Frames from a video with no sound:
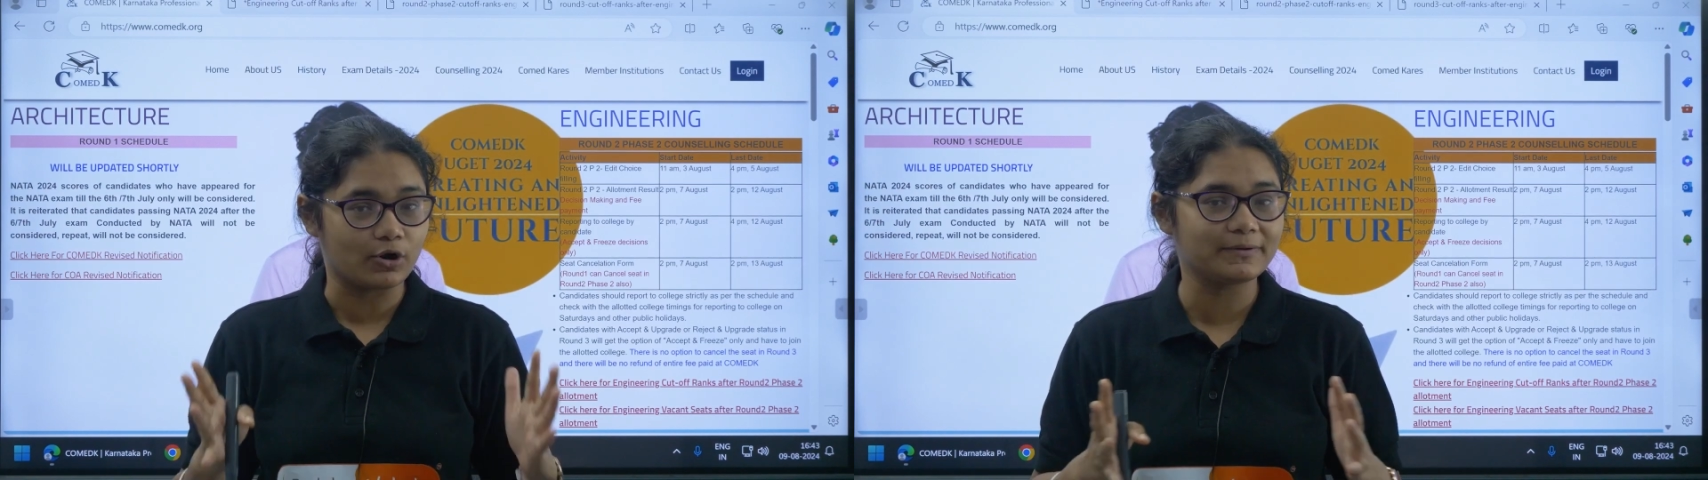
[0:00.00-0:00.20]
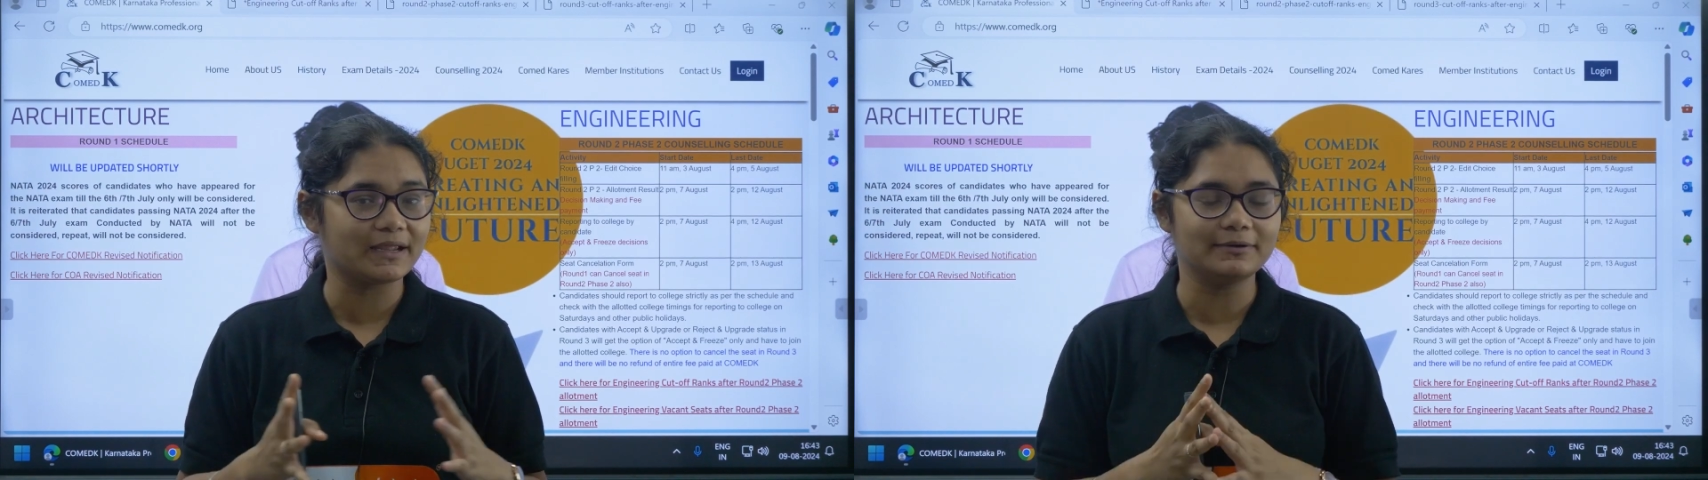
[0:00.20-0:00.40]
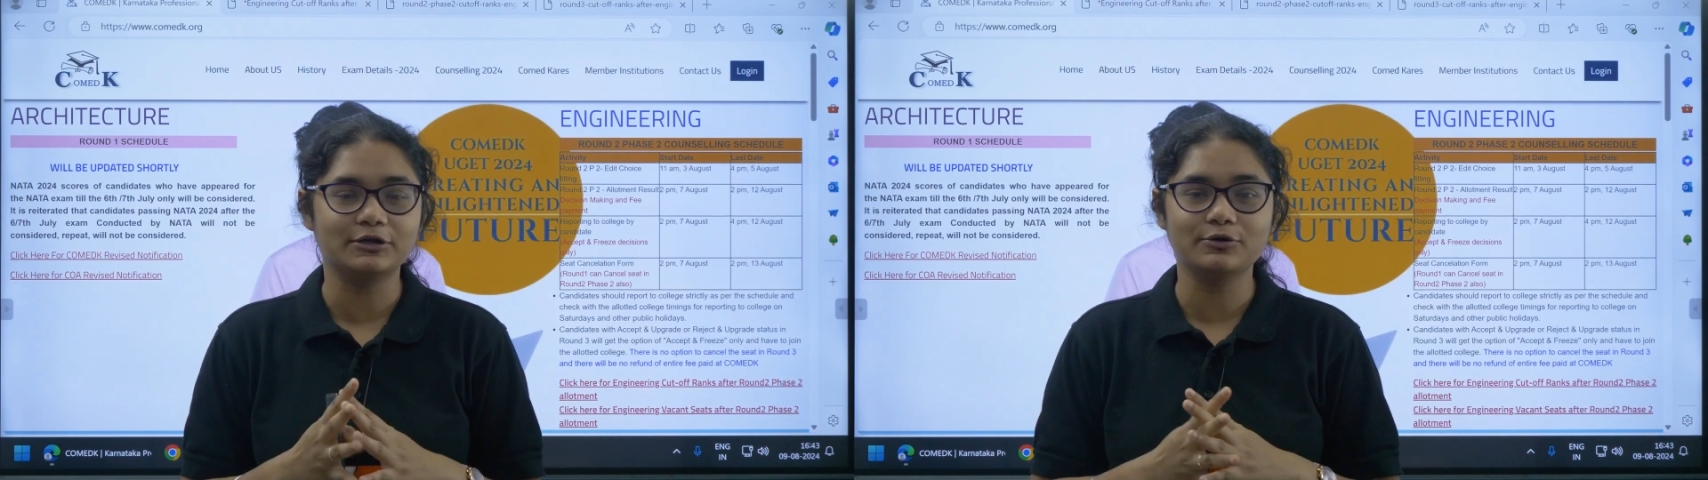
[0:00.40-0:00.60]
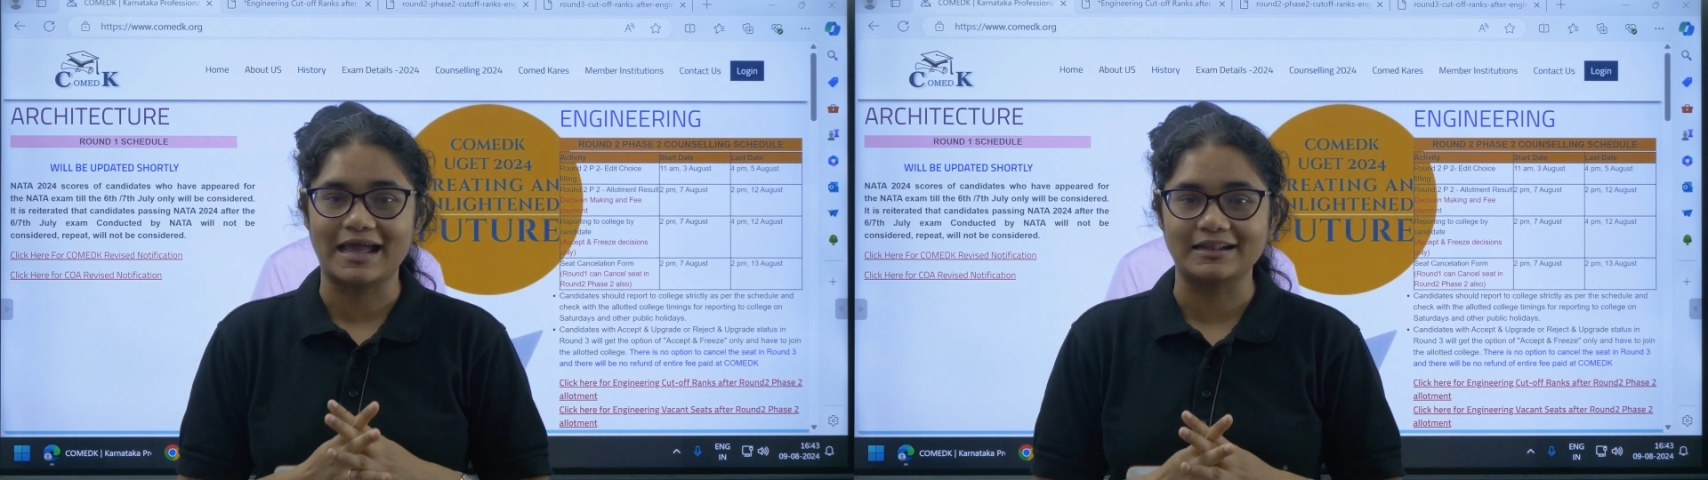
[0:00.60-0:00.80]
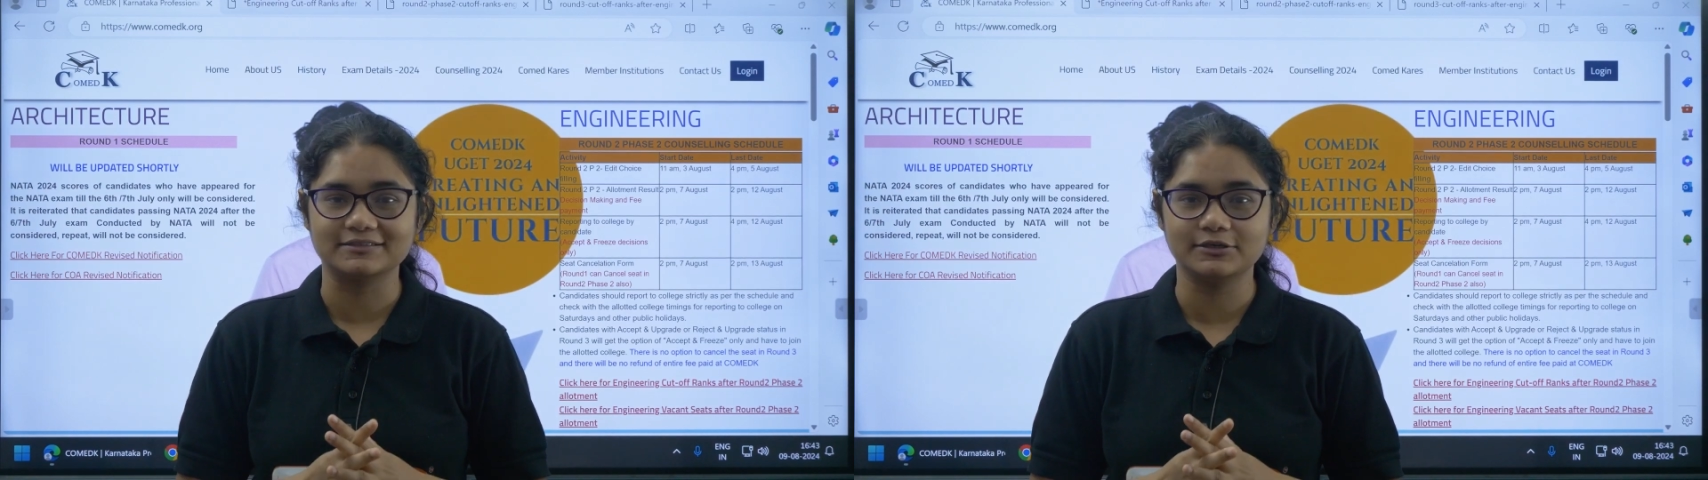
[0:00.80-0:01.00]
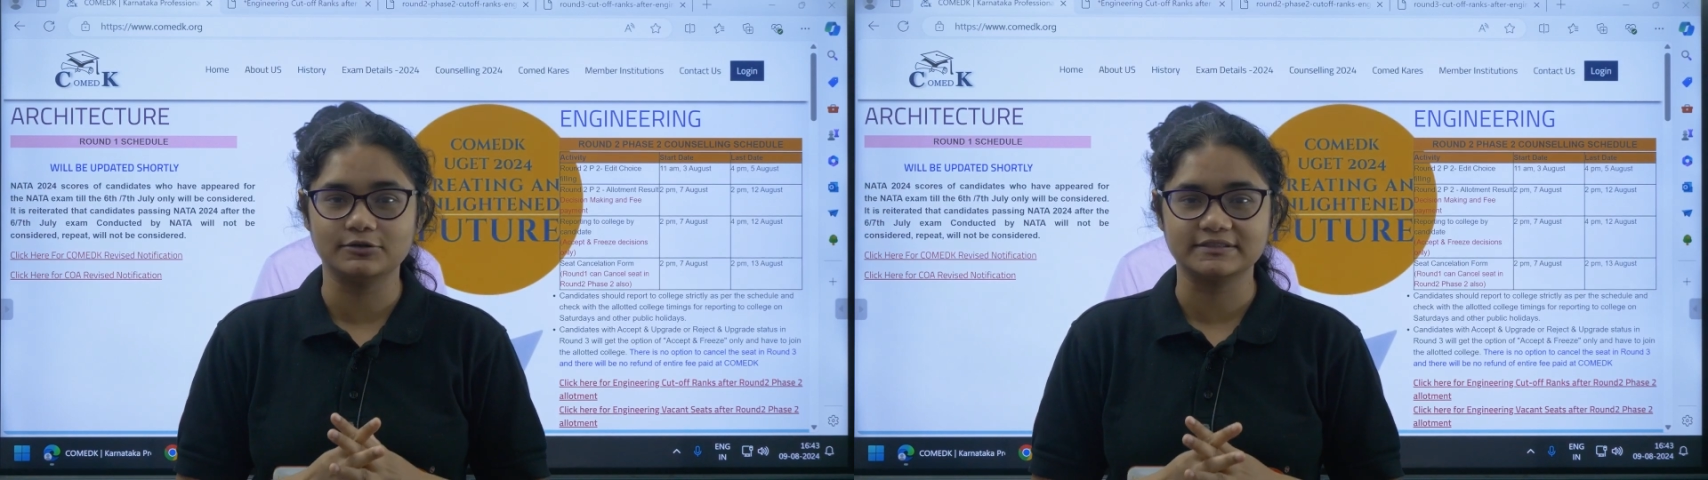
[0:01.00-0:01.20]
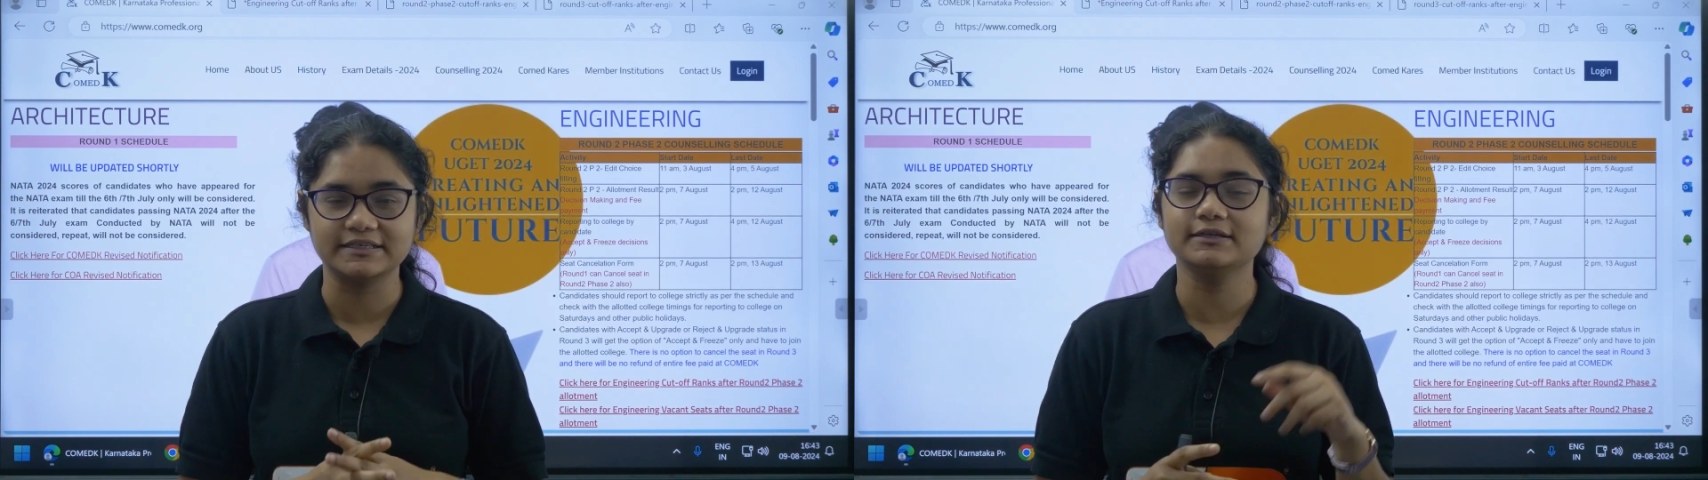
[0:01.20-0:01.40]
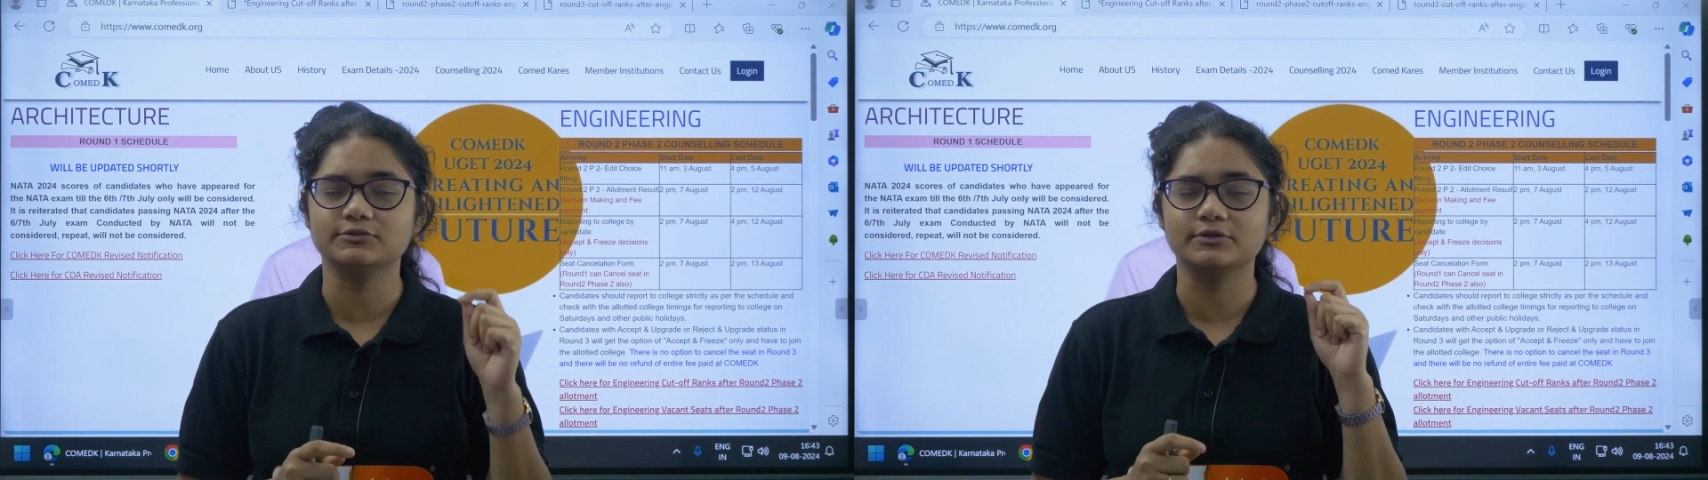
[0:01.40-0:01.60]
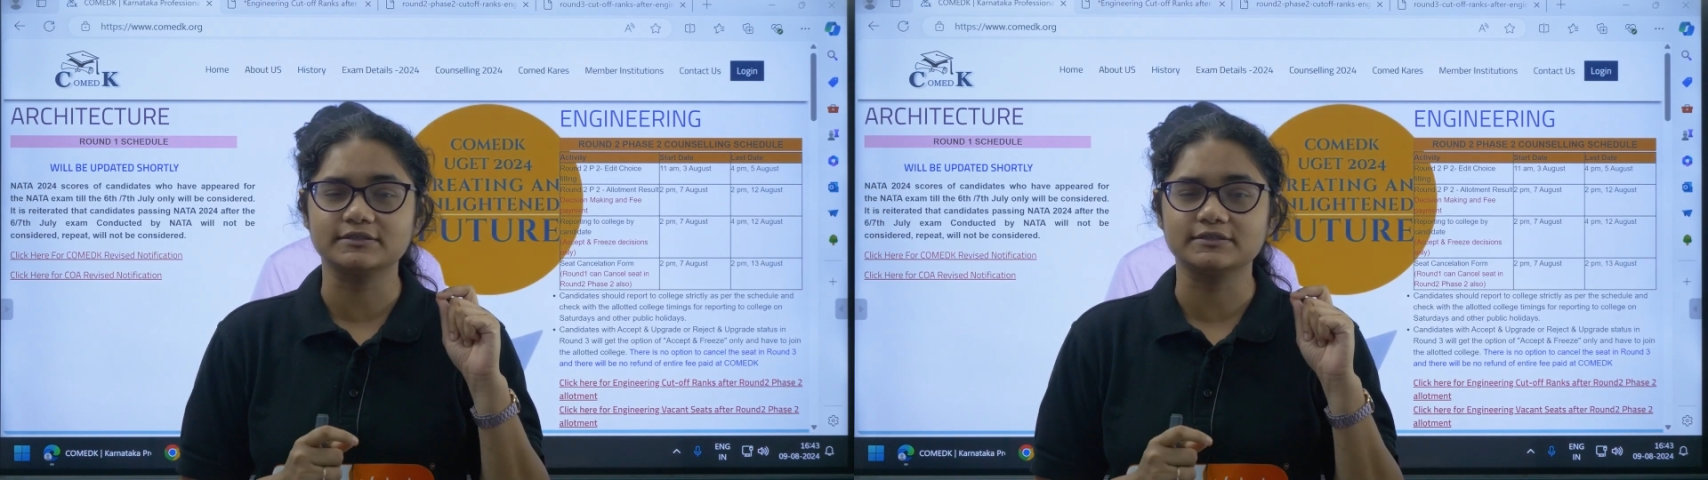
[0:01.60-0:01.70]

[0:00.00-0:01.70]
not be able to cancel your seat so